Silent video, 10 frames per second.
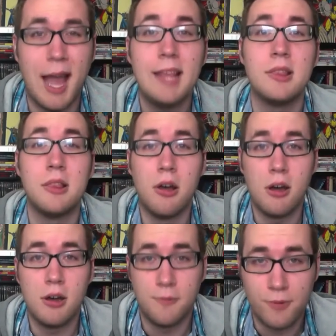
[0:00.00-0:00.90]
I
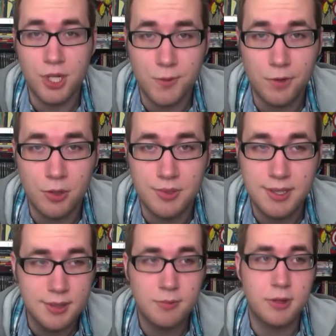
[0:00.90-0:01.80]
love French films.
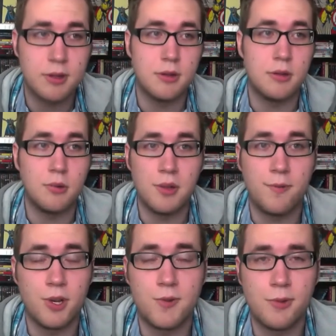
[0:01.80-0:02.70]
This is one of the only
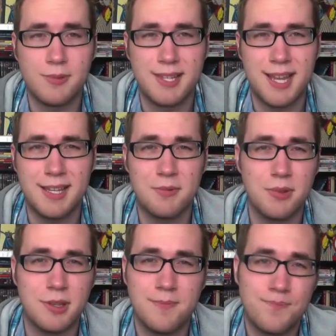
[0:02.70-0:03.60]
French films that I didn't really